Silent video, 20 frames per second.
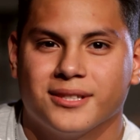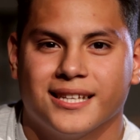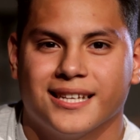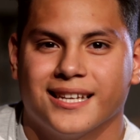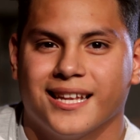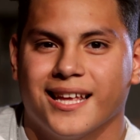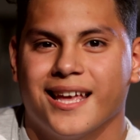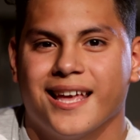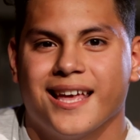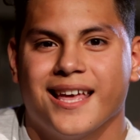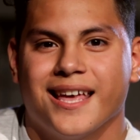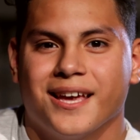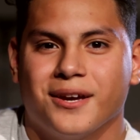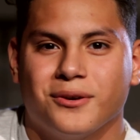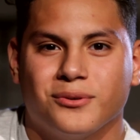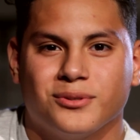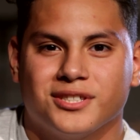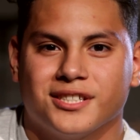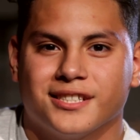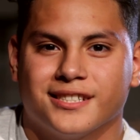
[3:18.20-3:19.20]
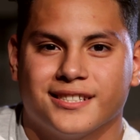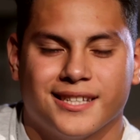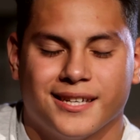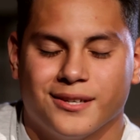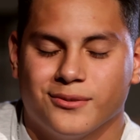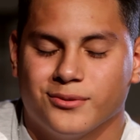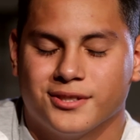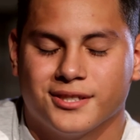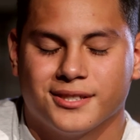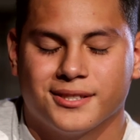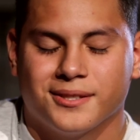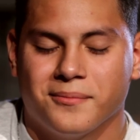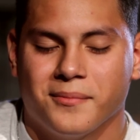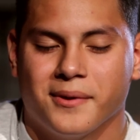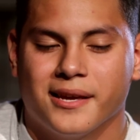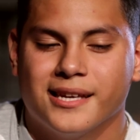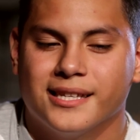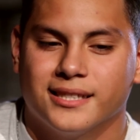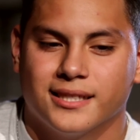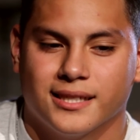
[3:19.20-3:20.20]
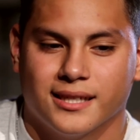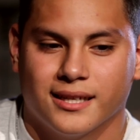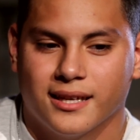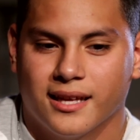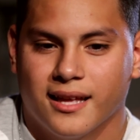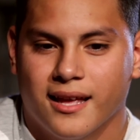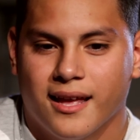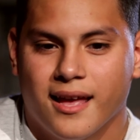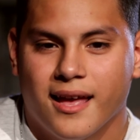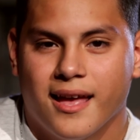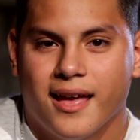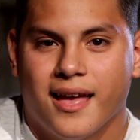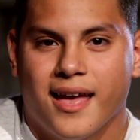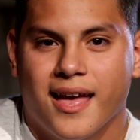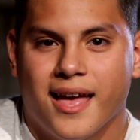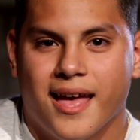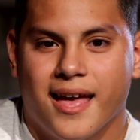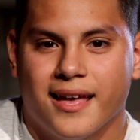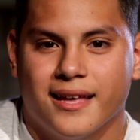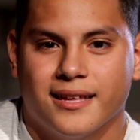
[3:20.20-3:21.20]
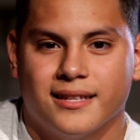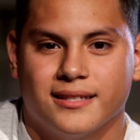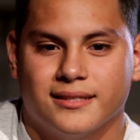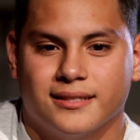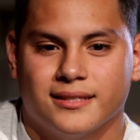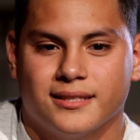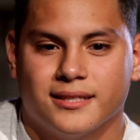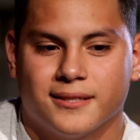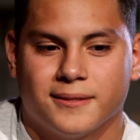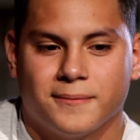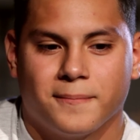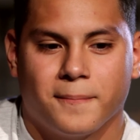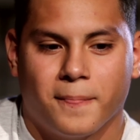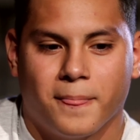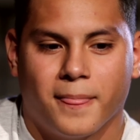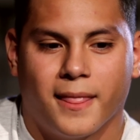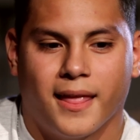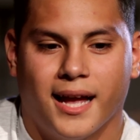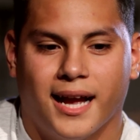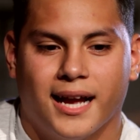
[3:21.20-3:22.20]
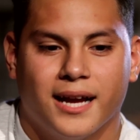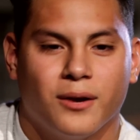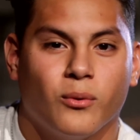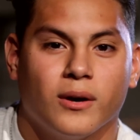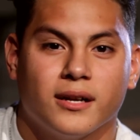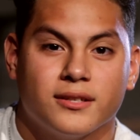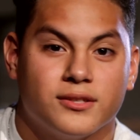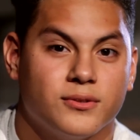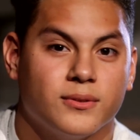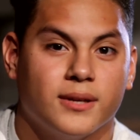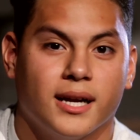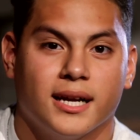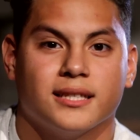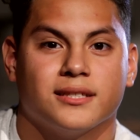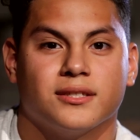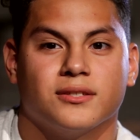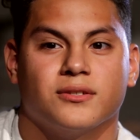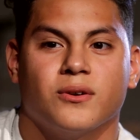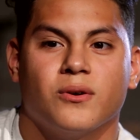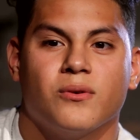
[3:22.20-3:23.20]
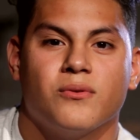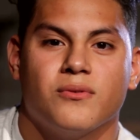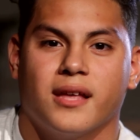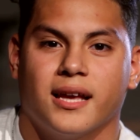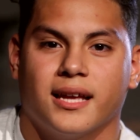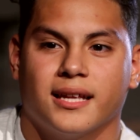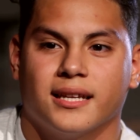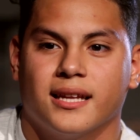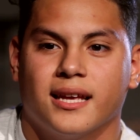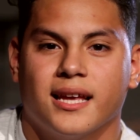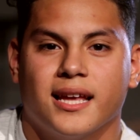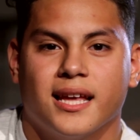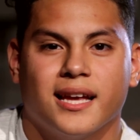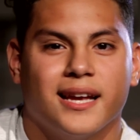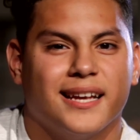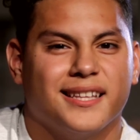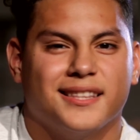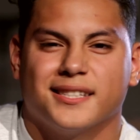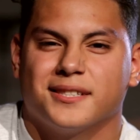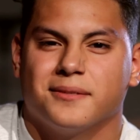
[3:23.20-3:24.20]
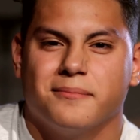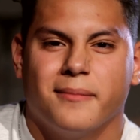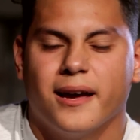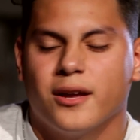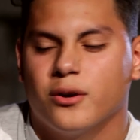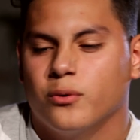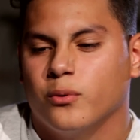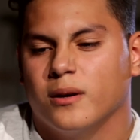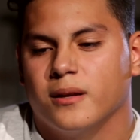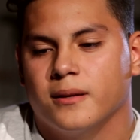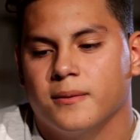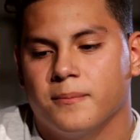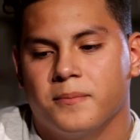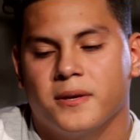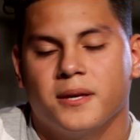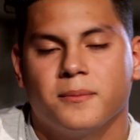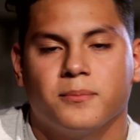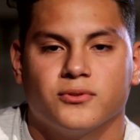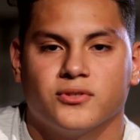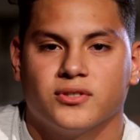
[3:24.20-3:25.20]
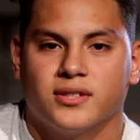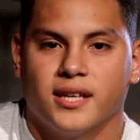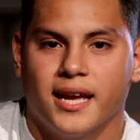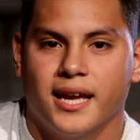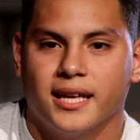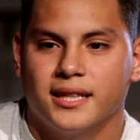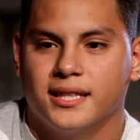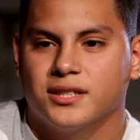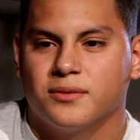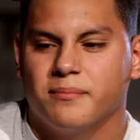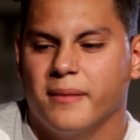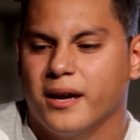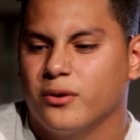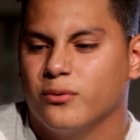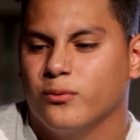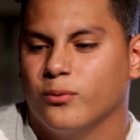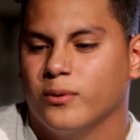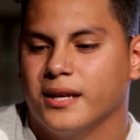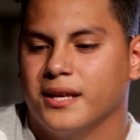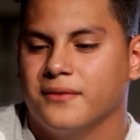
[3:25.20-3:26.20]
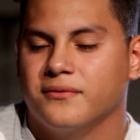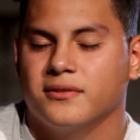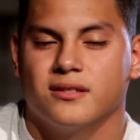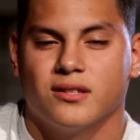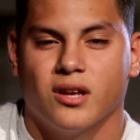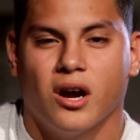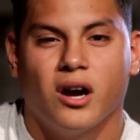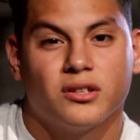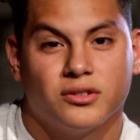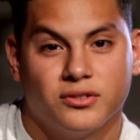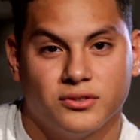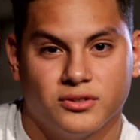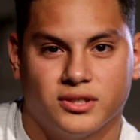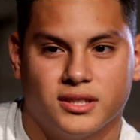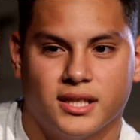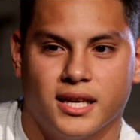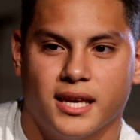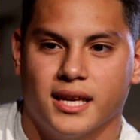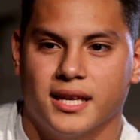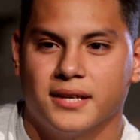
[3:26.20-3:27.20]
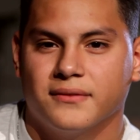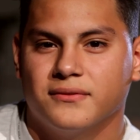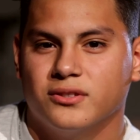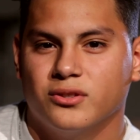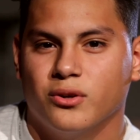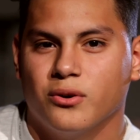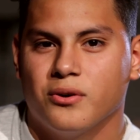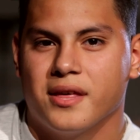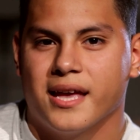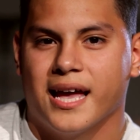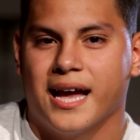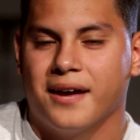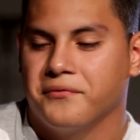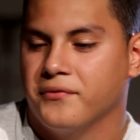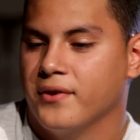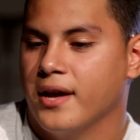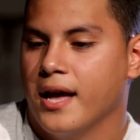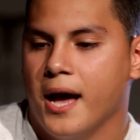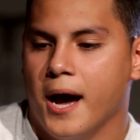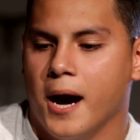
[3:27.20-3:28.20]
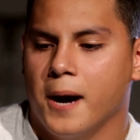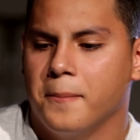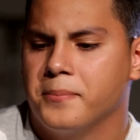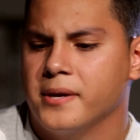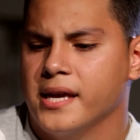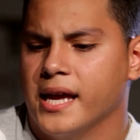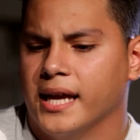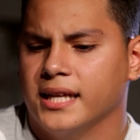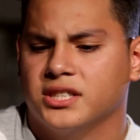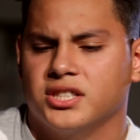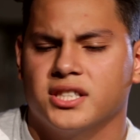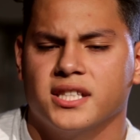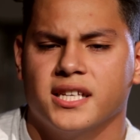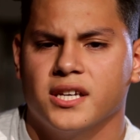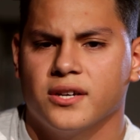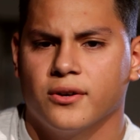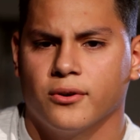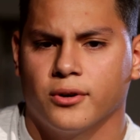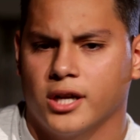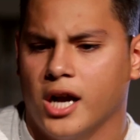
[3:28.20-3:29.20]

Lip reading: and it was just amazing. And I want you guys to know that it doesn't matter what people say. It doesn't matter what even doctors say. Even though they have a PhD or a